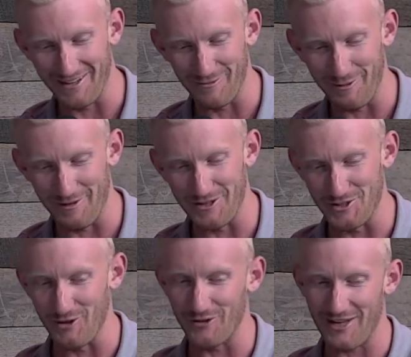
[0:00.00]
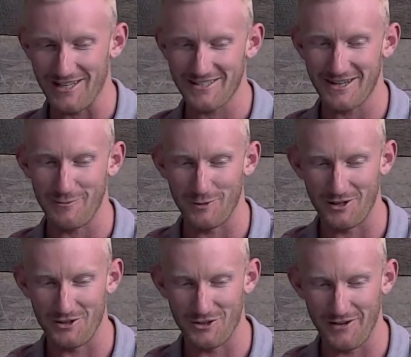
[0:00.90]
made a joke last time
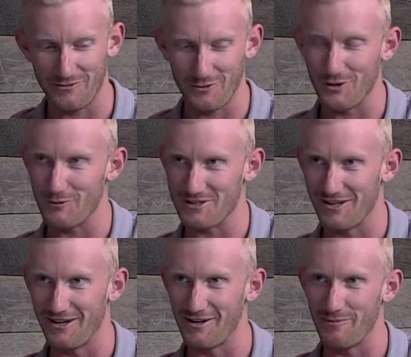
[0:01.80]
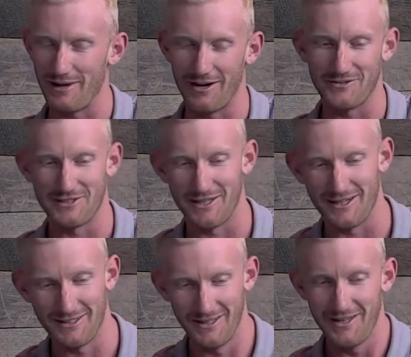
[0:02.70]
when Jeff Nordhook was on about
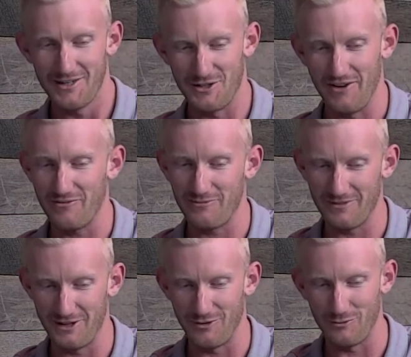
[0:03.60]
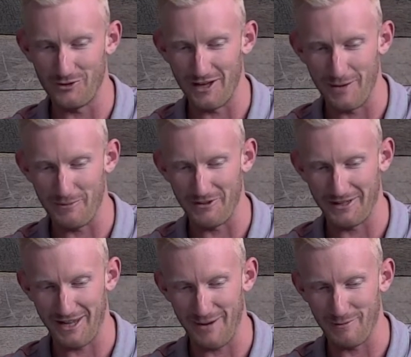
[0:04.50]
Jeff, really up in the
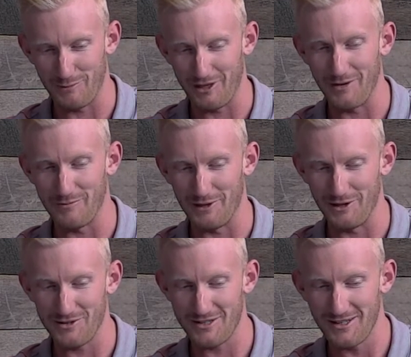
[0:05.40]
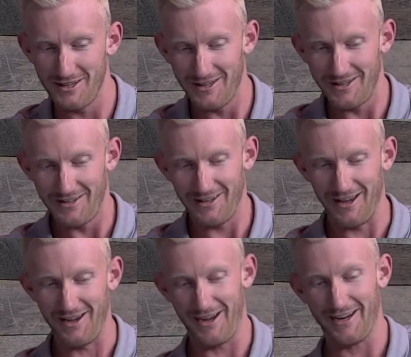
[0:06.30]
game and bringing beers.
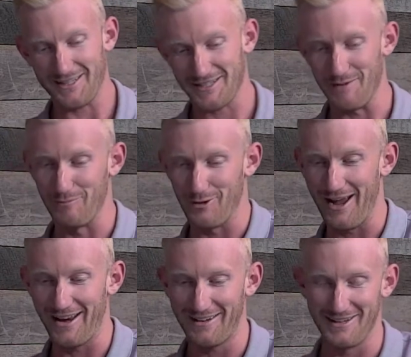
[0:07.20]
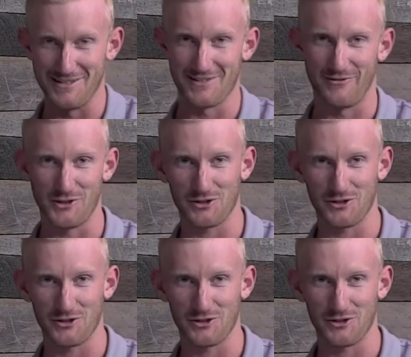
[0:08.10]
I gotta say, Brad has officially